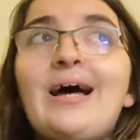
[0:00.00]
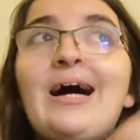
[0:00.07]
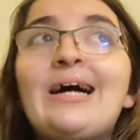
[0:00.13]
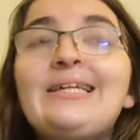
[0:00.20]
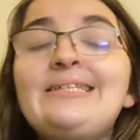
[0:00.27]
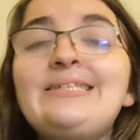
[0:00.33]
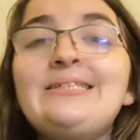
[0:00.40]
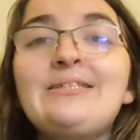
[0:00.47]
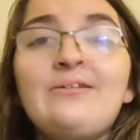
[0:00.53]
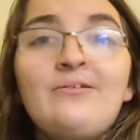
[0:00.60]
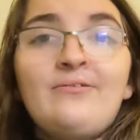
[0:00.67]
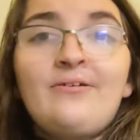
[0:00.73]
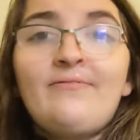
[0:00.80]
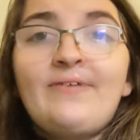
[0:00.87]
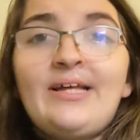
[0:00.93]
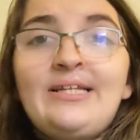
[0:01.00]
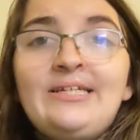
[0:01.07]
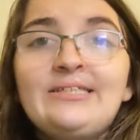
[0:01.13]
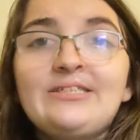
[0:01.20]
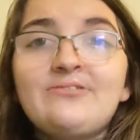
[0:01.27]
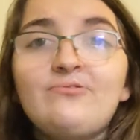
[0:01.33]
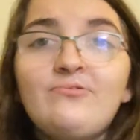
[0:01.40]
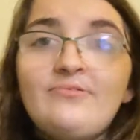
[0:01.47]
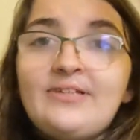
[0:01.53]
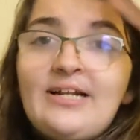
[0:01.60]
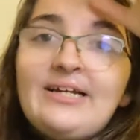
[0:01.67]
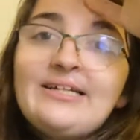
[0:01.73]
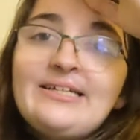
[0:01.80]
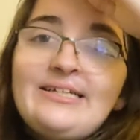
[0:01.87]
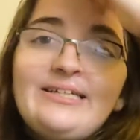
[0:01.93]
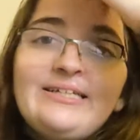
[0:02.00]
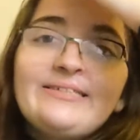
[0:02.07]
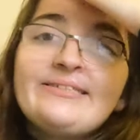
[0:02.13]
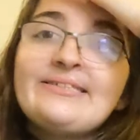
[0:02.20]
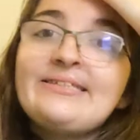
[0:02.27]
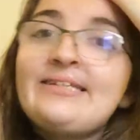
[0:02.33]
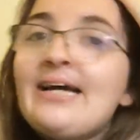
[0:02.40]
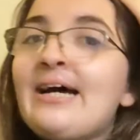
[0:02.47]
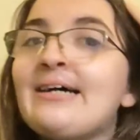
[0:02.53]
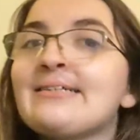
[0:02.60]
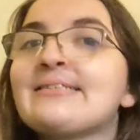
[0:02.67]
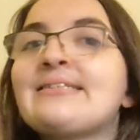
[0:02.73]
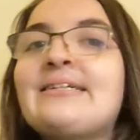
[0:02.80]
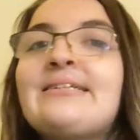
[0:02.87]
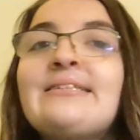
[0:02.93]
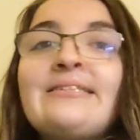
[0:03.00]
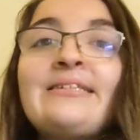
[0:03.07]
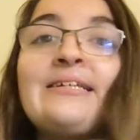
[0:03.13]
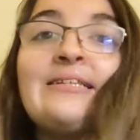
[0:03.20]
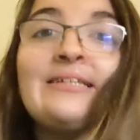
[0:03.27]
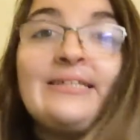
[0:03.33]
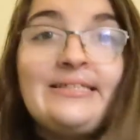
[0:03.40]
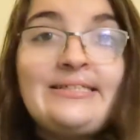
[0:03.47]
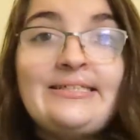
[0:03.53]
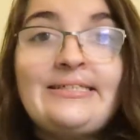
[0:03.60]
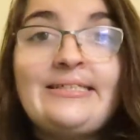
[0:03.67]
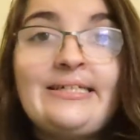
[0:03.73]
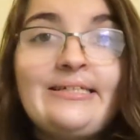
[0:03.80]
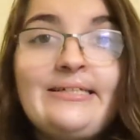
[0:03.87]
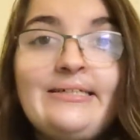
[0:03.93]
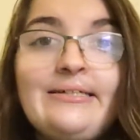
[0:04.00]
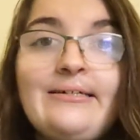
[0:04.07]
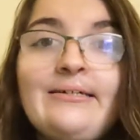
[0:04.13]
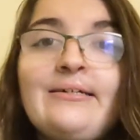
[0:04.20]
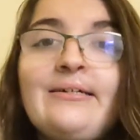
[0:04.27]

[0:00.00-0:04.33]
I didn't know of any school that I could easily access that did.